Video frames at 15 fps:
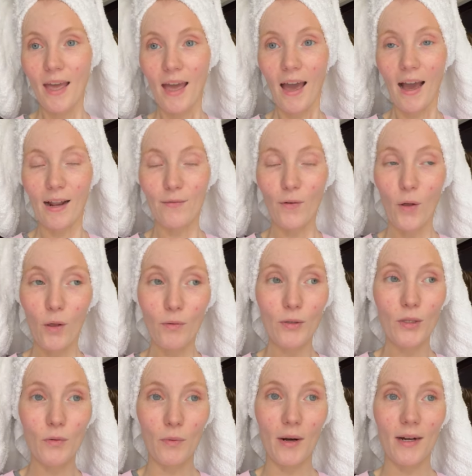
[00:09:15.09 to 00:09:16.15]
I've
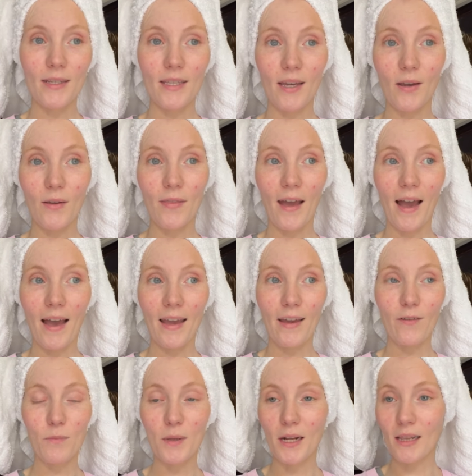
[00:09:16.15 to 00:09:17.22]
also worked out that I
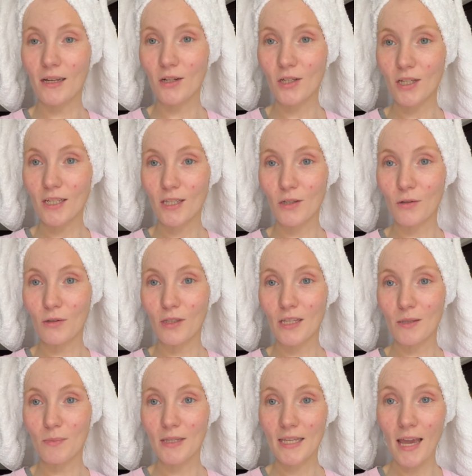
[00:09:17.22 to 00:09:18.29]
have been allergic to
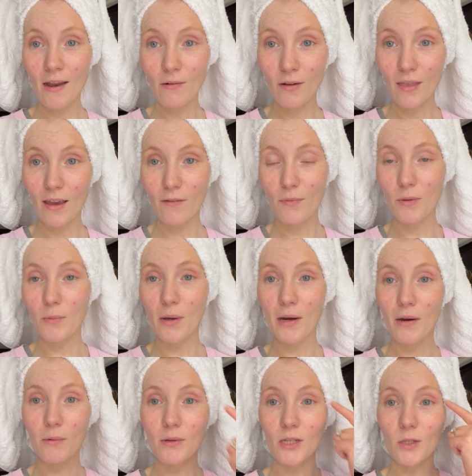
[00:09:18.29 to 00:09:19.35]
this mascara that I've been
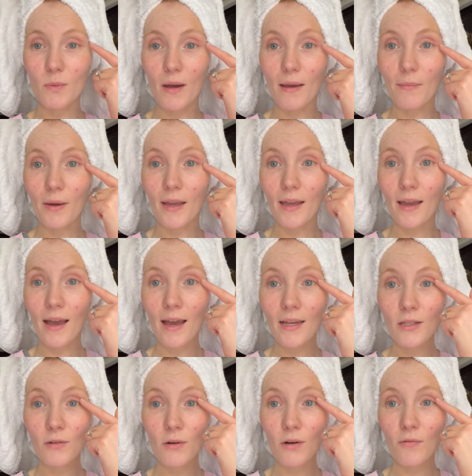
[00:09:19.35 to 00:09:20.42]
wearing, which is why my
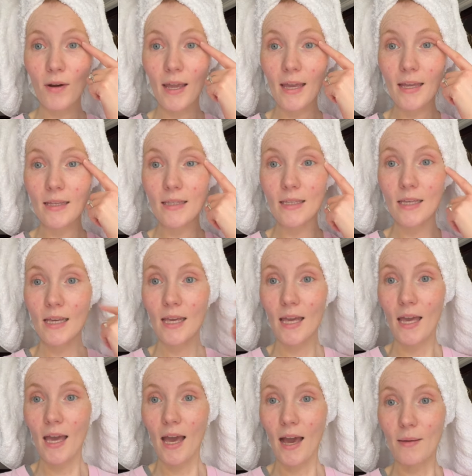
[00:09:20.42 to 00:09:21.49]
eyes are all red.
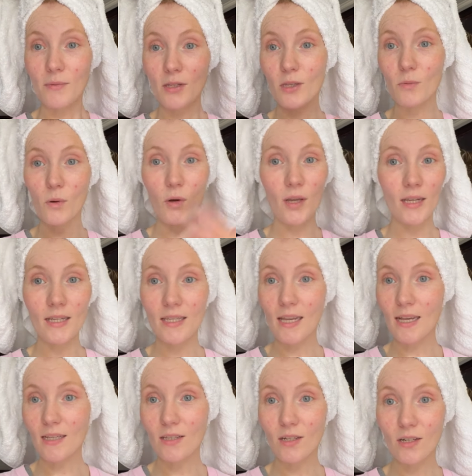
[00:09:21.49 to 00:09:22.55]
I'm just a walking
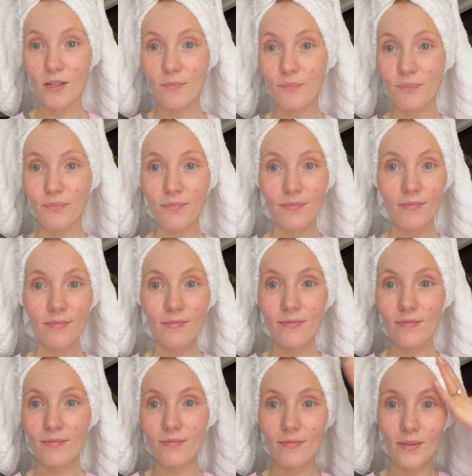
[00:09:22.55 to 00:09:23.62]
disaster.
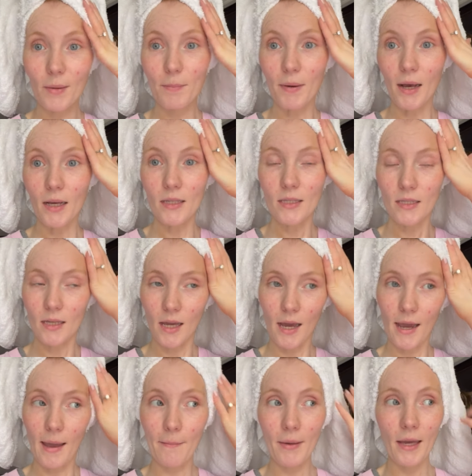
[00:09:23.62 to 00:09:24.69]
But I
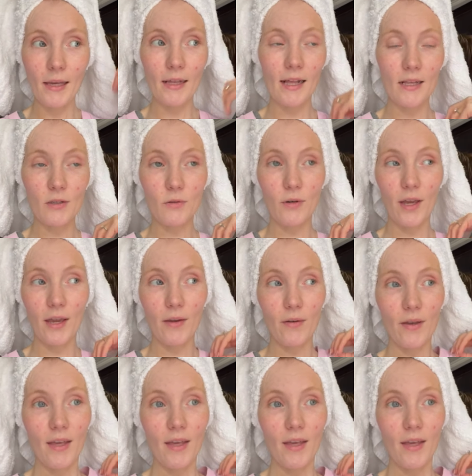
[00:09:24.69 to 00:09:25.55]
am back in Glasgow now,